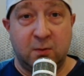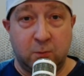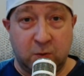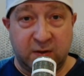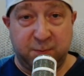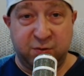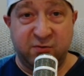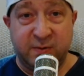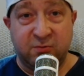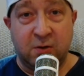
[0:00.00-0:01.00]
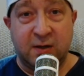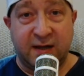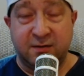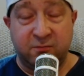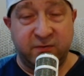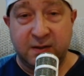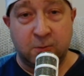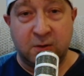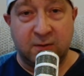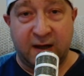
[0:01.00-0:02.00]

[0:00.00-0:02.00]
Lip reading: Will they prove me wrong? I don't think they will.